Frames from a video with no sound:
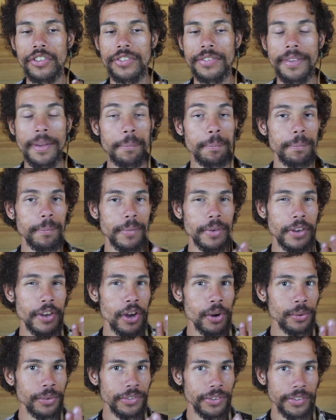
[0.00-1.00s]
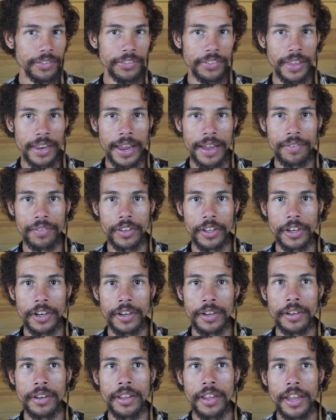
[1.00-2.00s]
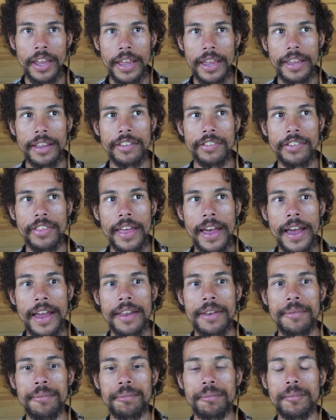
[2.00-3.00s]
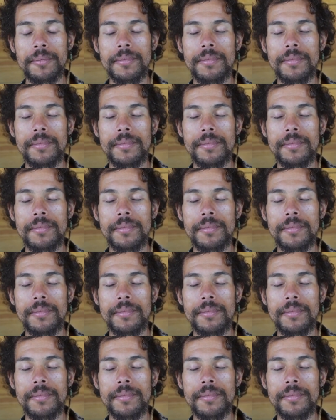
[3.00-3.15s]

just some gnosis that I've learned is that